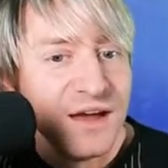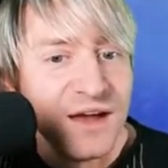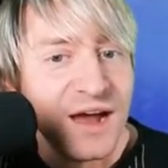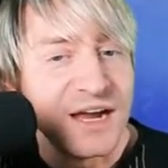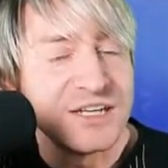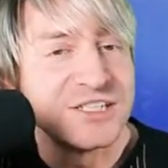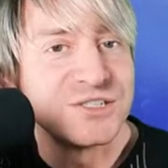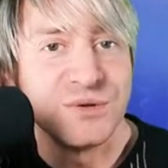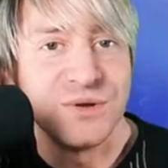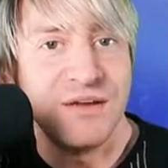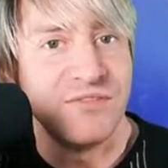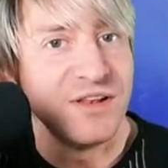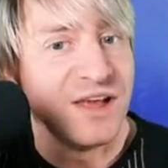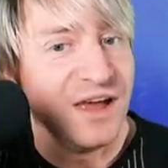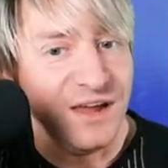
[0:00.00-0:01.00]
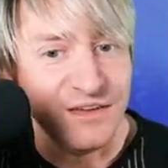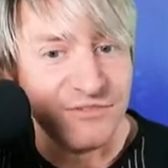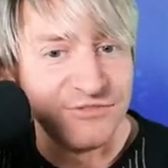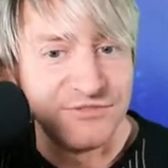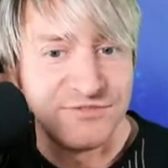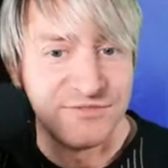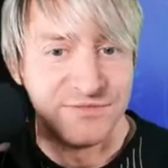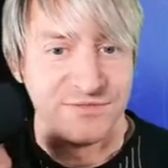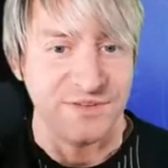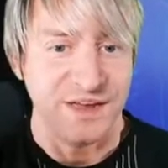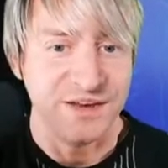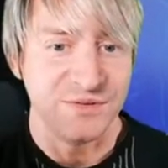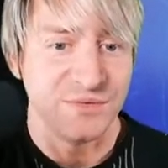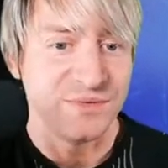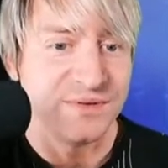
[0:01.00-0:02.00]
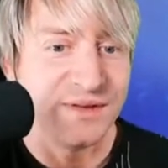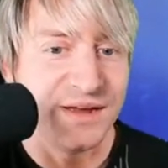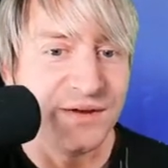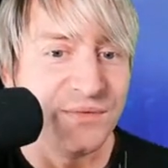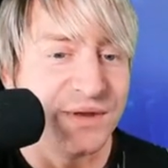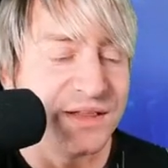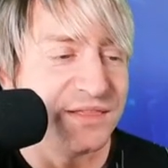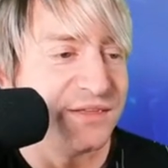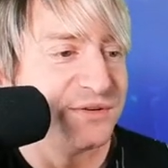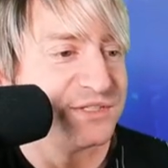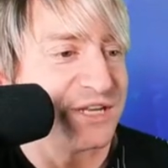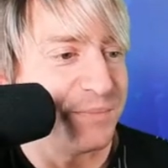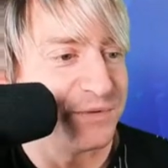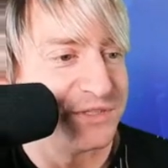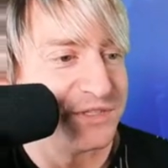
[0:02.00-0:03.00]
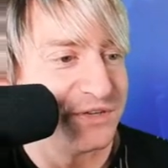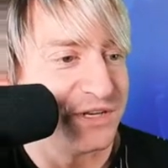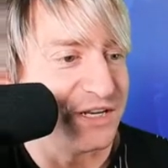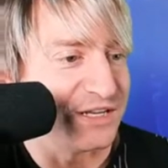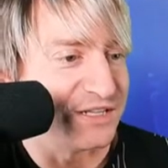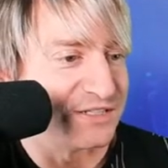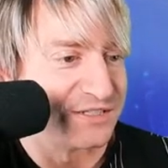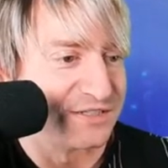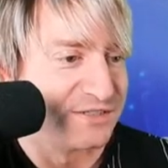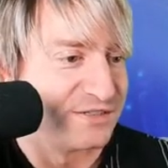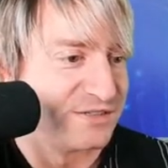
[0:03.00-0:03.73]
I just don't have a life. I don't I don't get those opportunities.